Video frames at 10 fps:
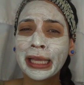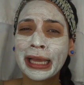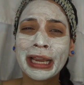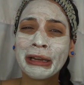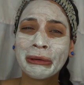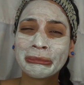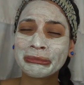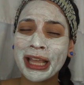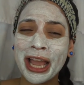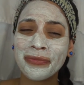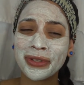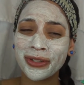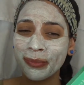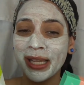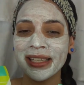I know, I feel
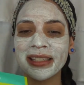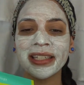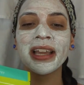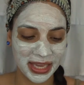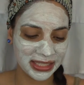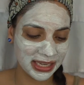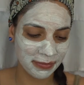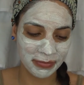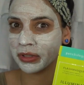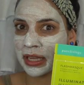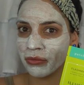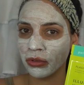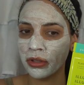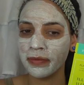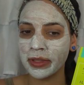so blessed. They sent me
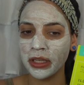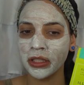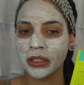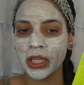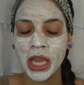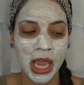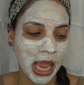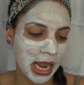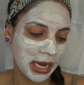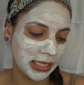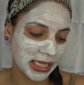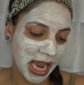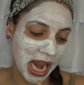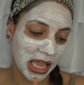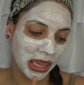several of these, and
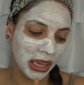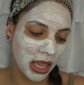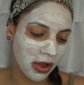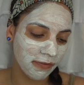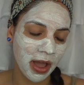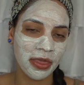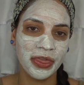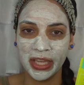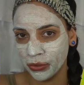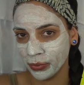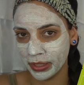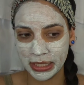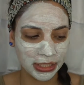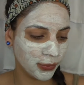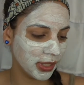I love this one.
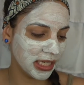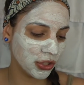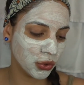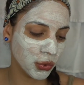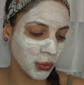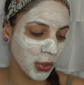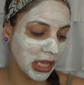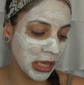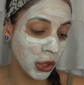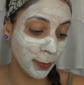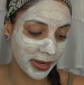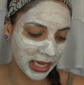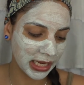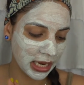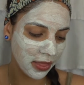This one is to
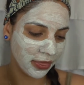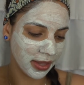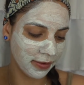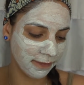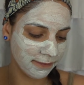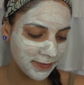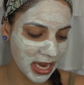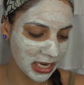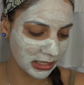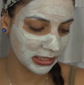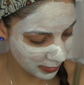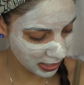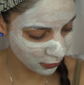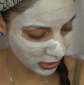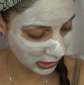illuminate the face,
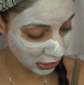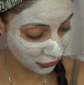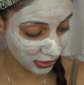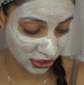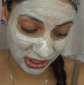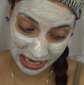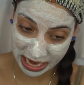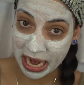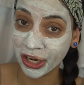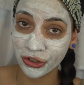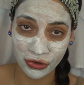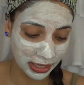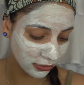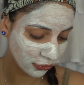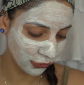made with licorice
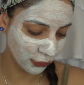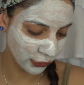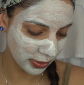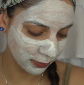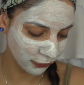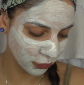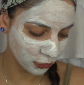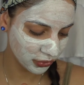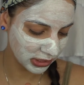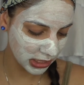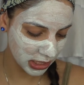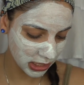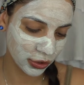extract, grapefruit seed.